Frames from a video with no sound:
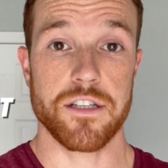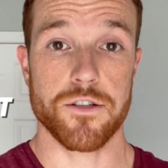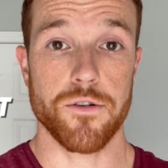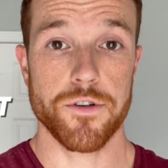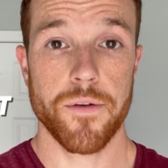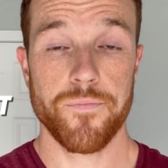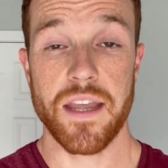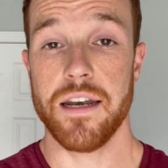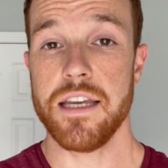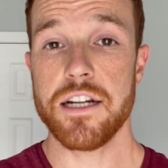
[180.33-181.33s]
sold.
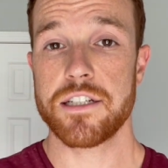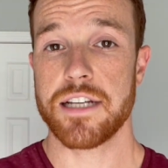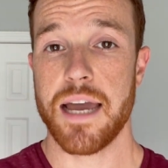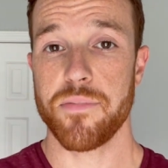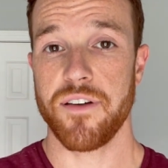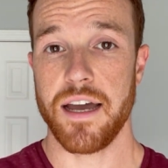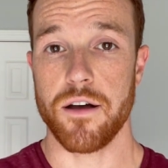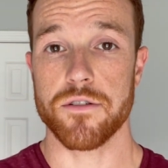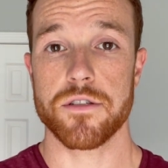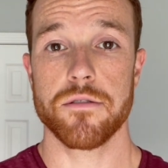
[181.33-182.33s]
And each type of
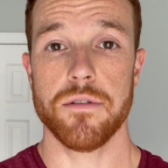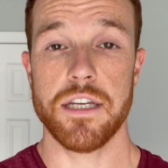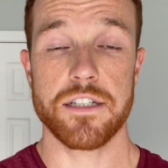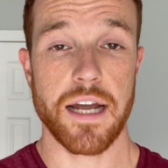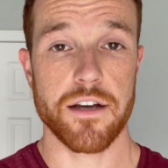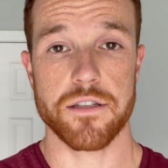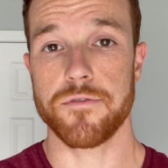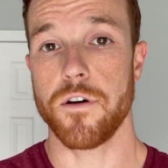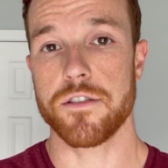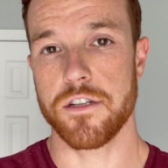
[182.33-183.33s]
house, each house
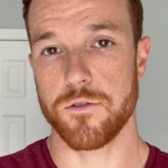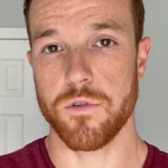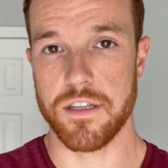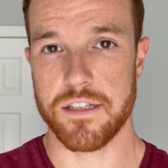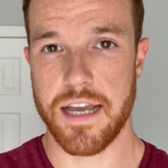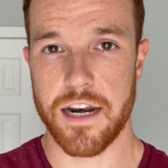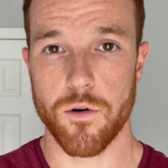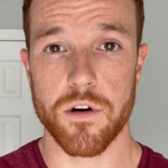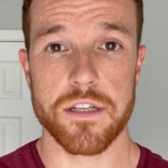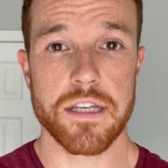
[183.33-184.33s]
that falls into one of these
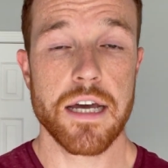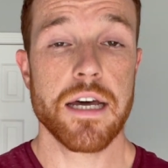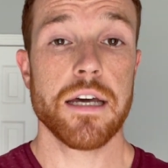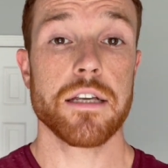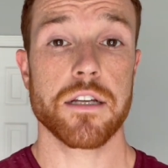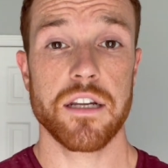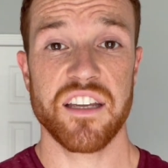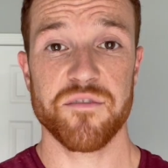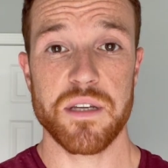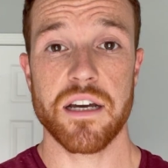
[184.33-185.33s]
categories is going to
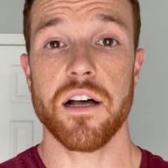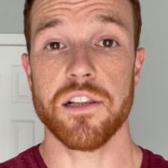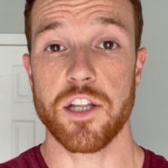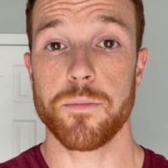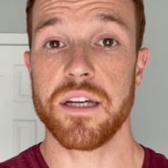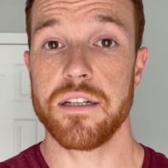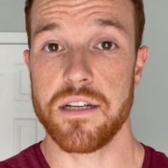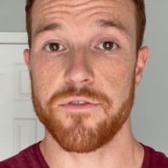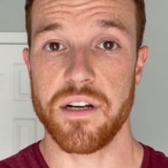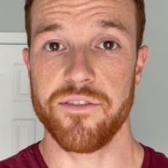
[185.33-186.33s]
give me a little bit
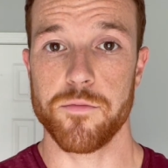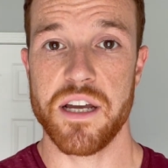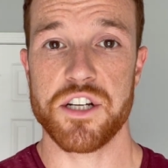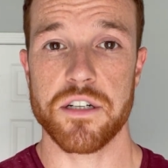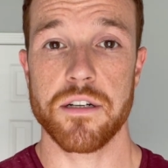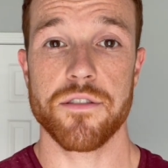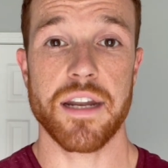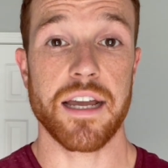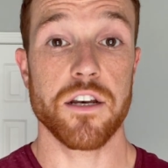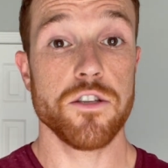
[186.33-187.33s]
different information that
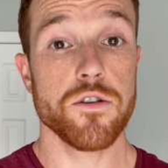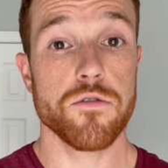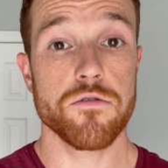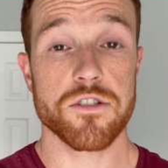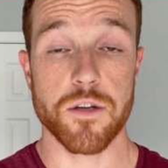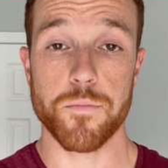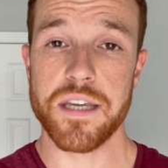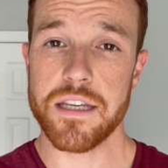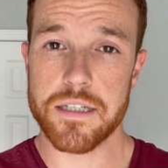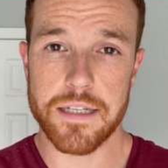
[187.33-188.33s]
I can use to
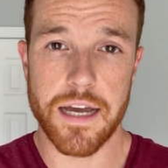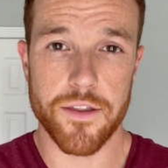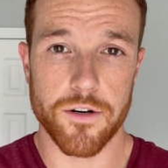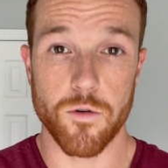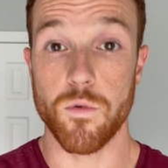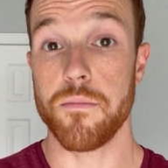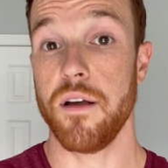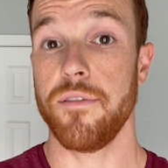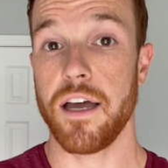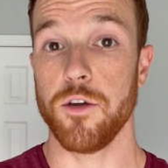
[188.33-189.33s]
piece together what
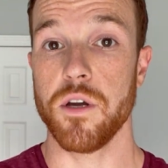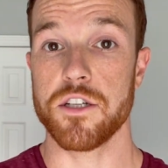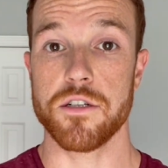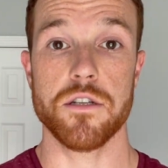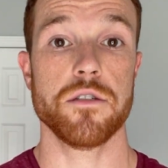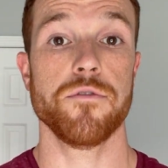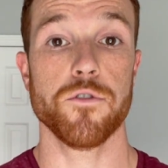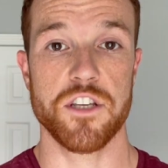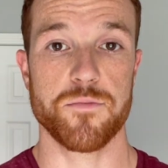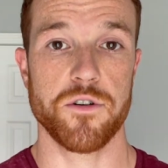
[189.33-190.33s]
my valuation is
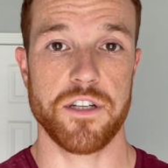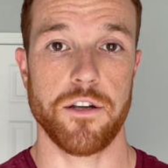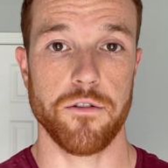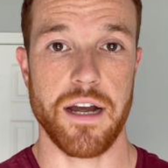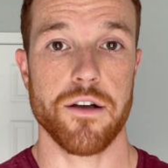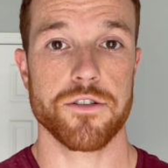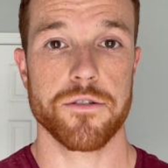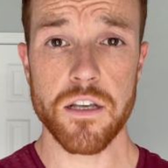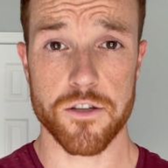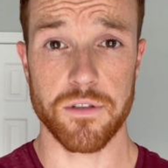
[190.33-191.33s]
for this particular
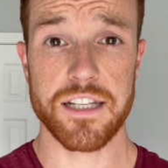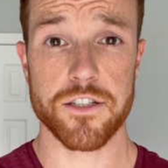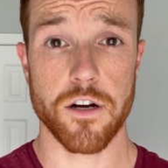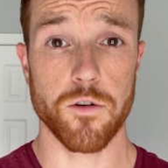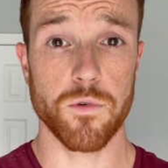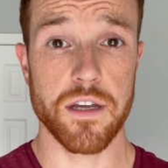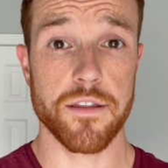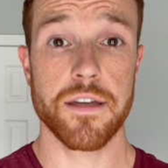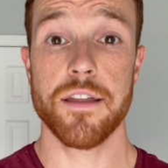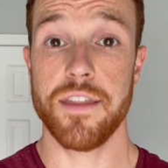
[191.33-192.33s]
house. So let's start
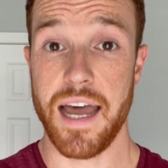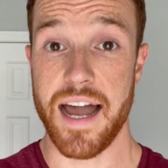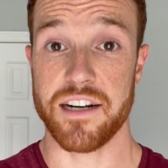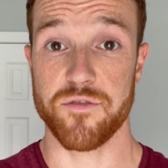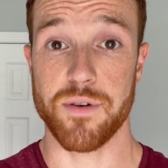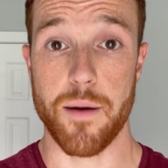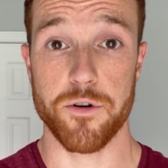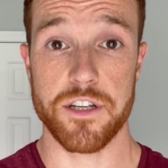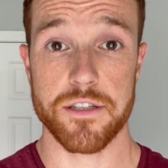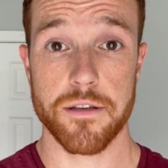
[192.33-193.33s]
with the active
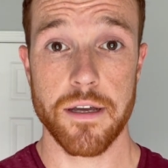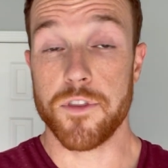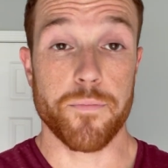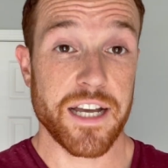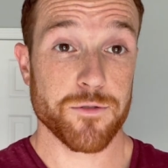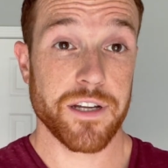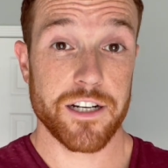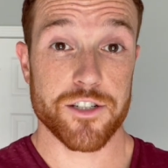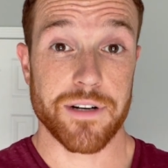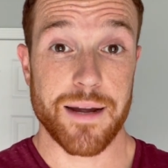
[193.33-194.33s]
properties. The best way to
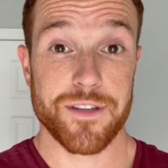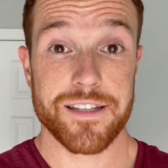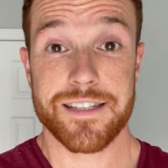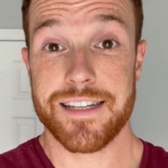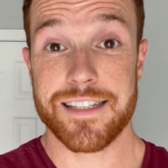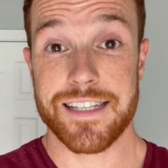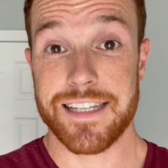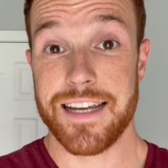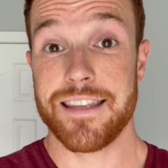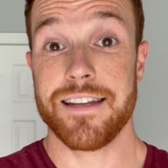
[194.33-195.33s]
describe this is to
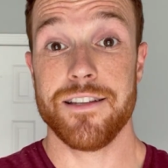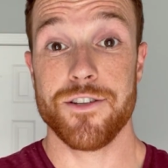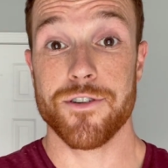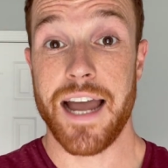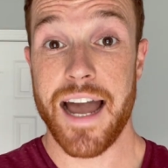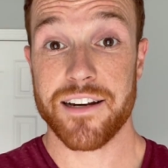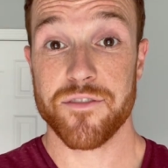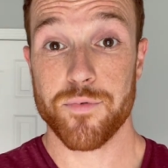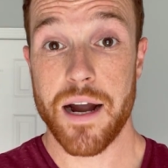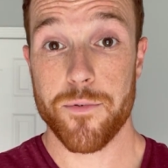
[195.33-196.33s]
say that your
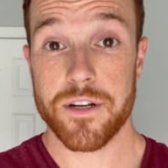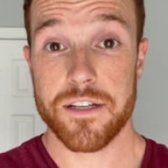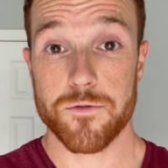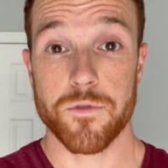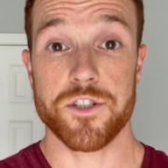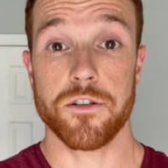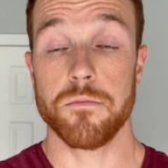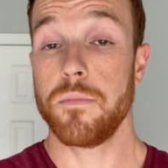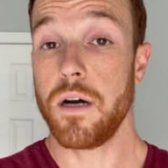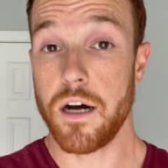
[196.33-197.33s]
active properties, which
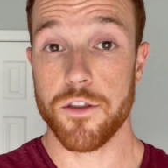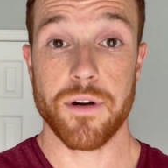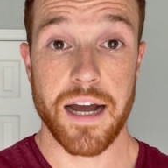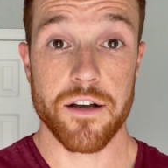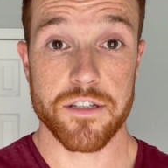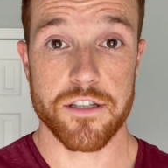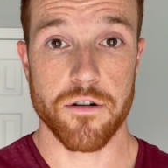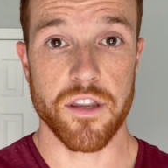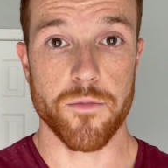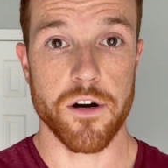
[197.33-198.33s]
are other houses that
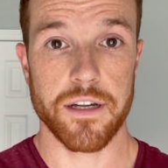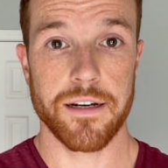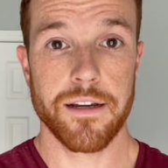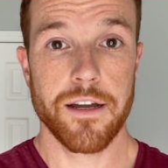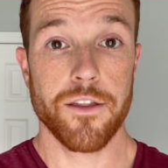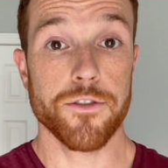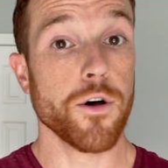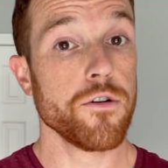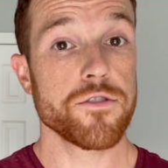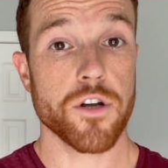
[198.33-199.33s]
are on the market,
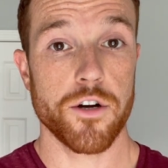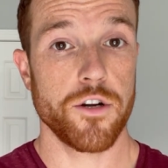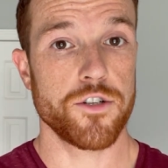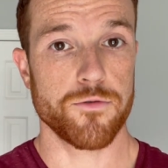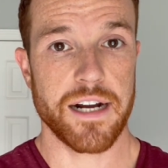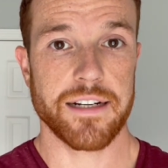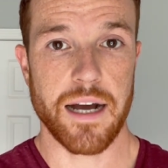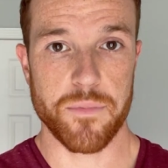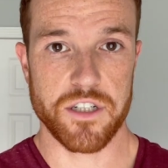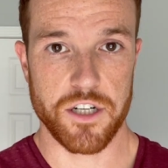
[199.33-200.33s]
those are your direct
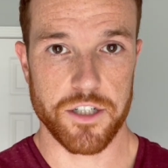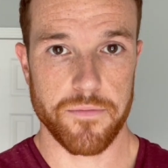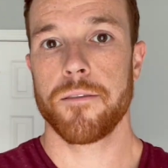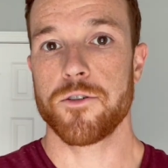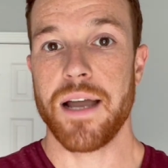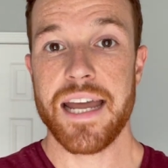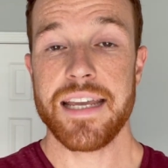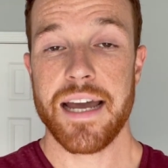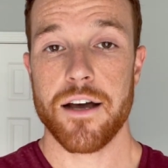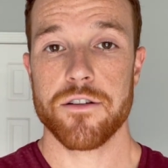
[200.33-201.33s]
competition. So
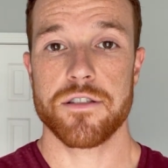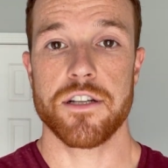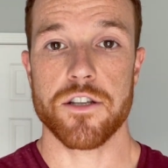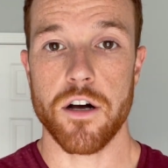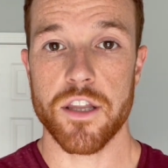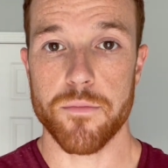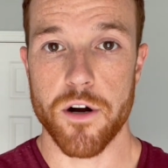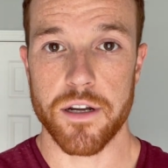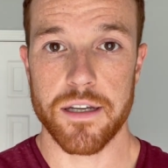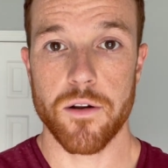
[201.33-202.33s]
any house that is on the
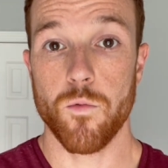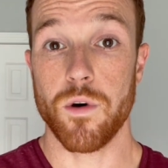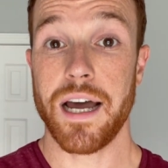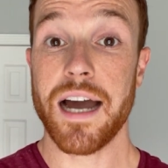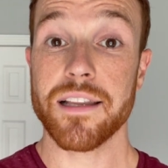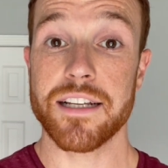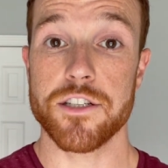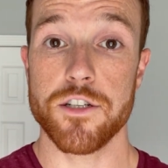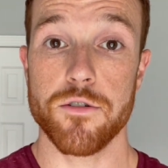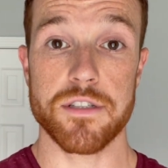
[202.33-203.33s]
market, what I like
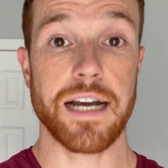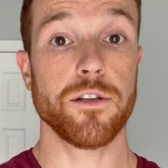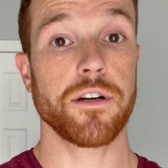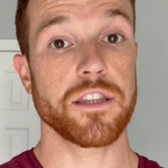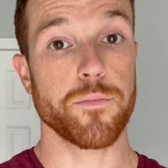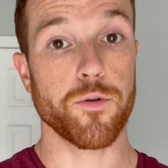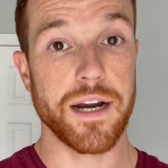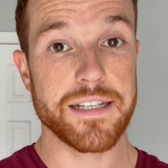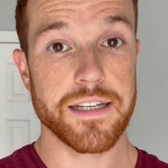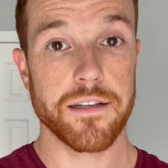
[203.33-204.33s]
to do is I look at the
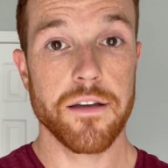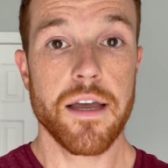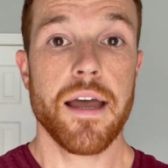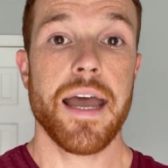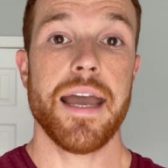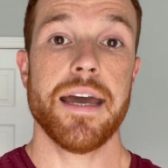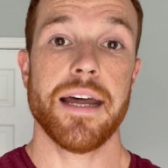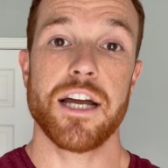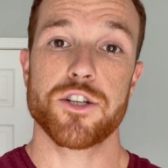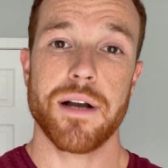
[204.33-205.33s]
pricing and
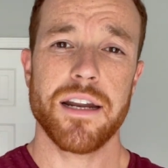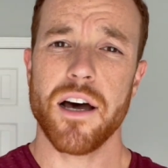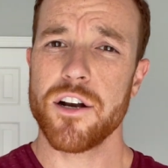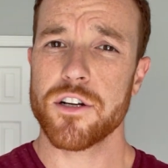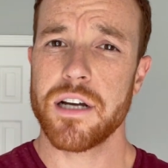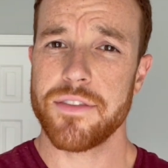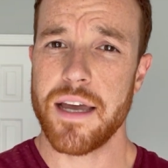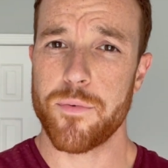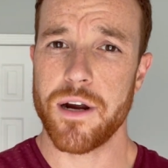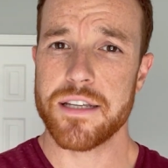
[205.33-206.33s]
I try to undercut
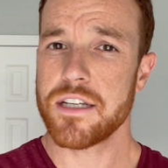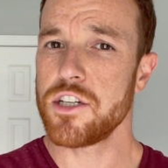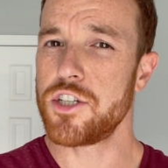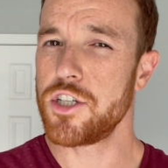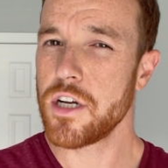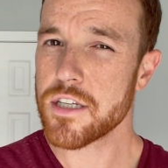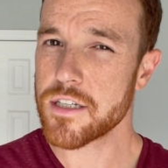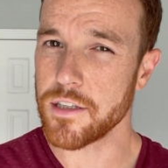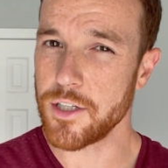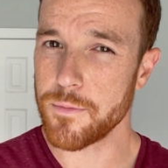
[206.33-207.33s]
that pricing just
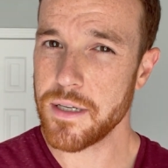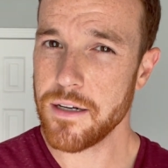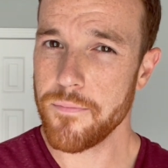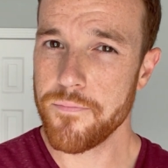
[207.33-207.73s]
a little bit